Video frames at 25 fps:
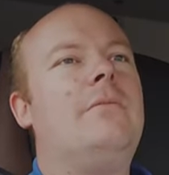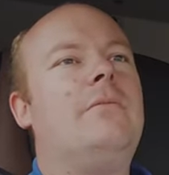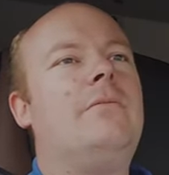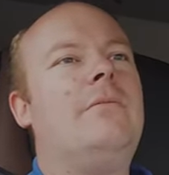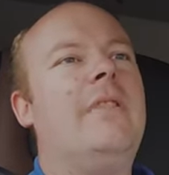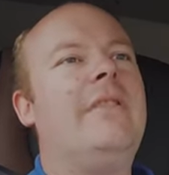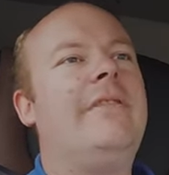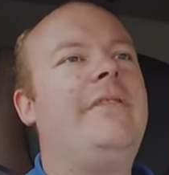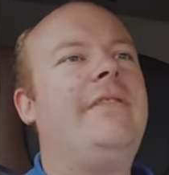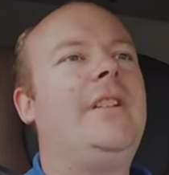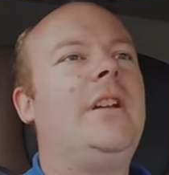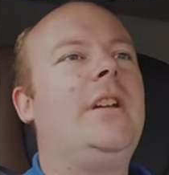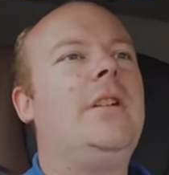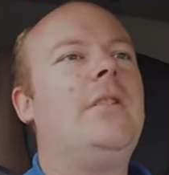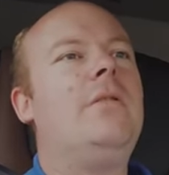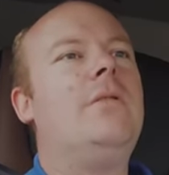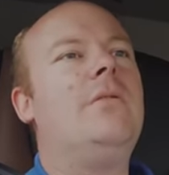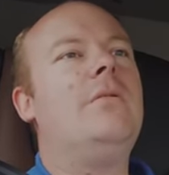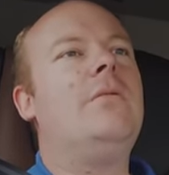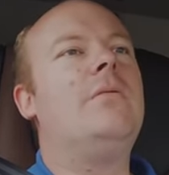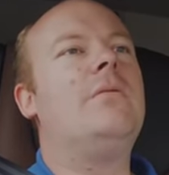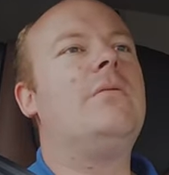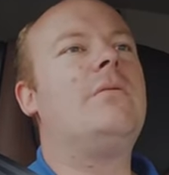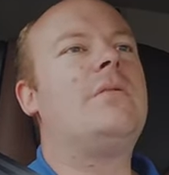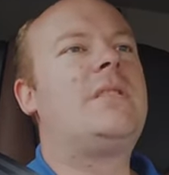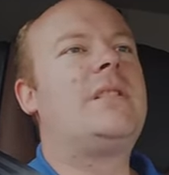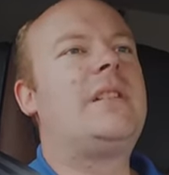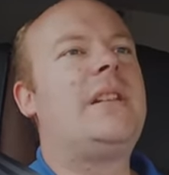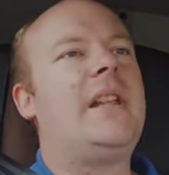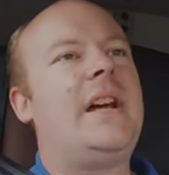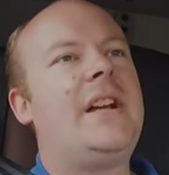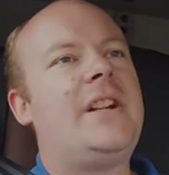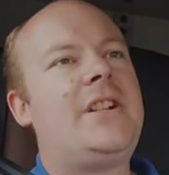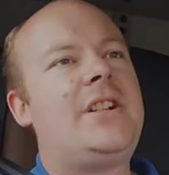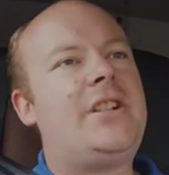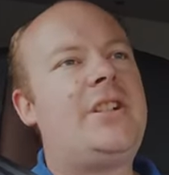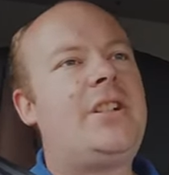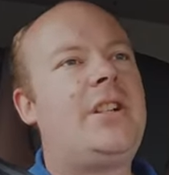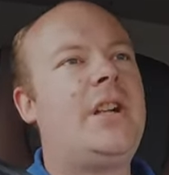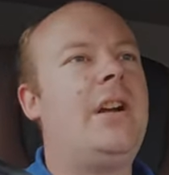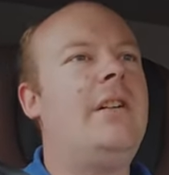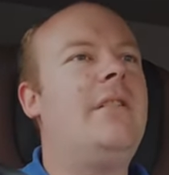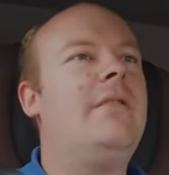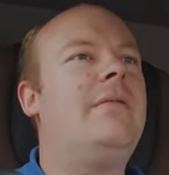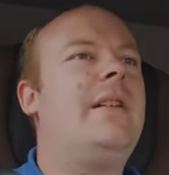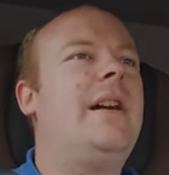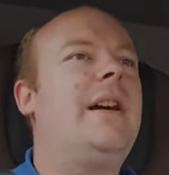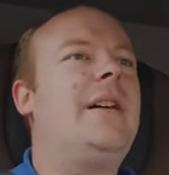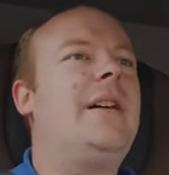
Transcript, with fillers: review slash show